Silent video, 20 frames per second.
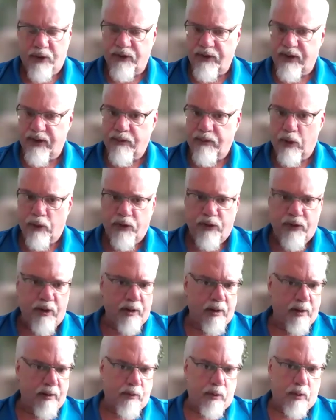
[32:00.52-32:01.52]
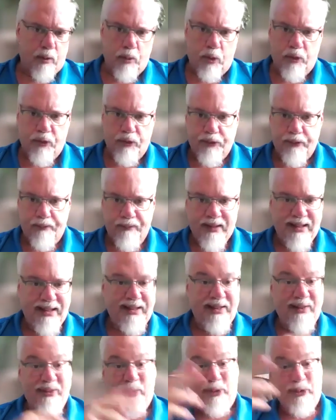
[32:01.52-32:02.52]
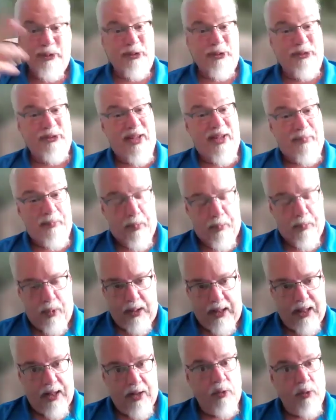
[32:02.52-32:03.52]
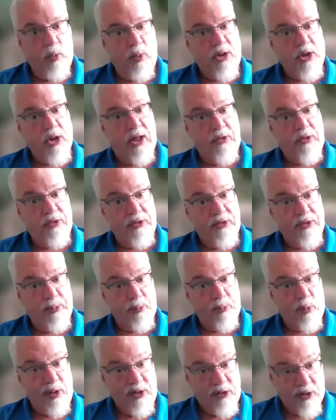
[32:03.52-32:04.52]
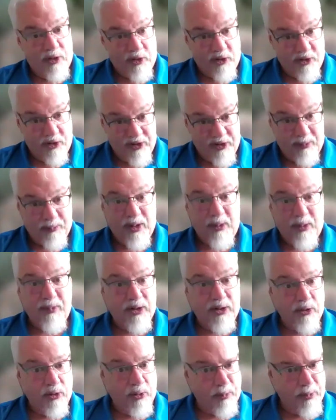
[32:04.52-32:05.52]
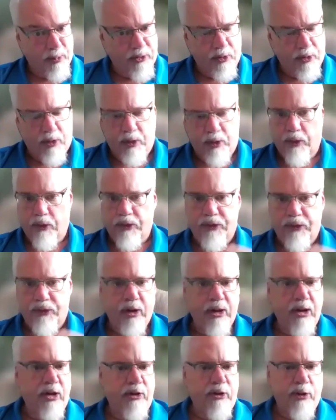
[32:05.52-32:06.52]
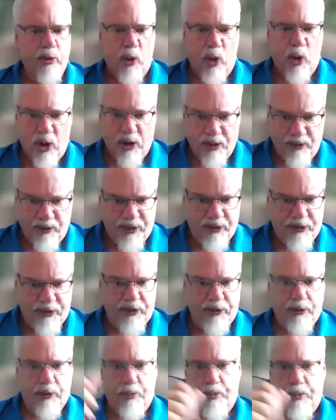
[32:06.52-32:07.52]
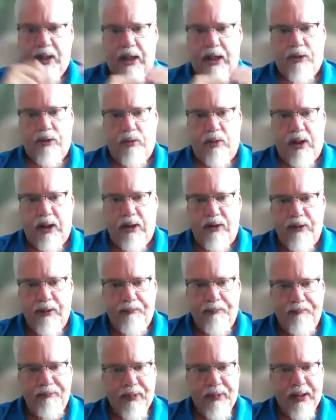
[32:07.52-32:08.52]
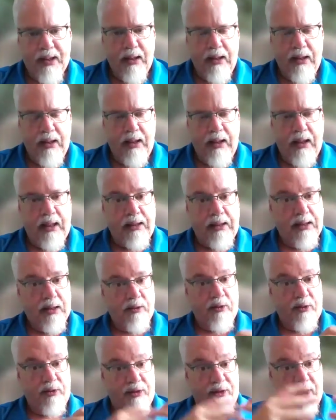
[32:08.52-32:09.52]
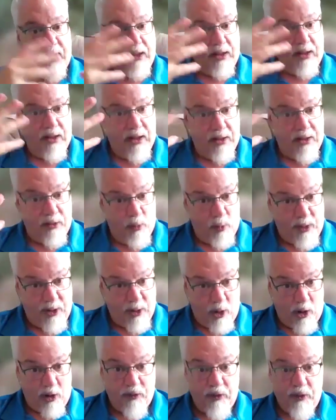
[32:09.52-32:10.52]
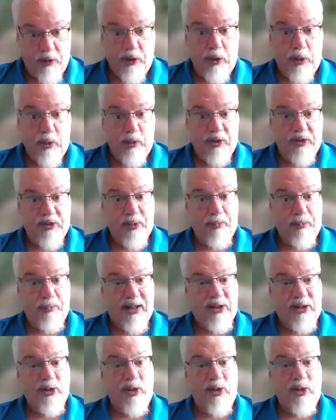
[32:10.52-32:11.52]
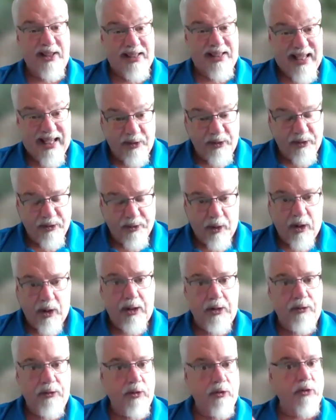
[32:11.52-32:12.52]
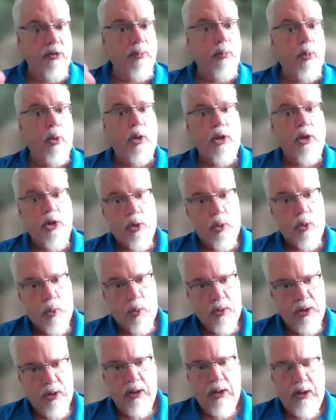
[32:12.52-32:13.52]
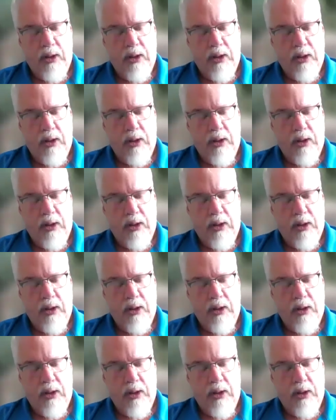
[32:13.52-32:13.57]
receive those deliverables. There's a separate path which has some research supplemental materials. So all of this is on Pathwright. And the other thing that we offer you is a mentor liaison to support you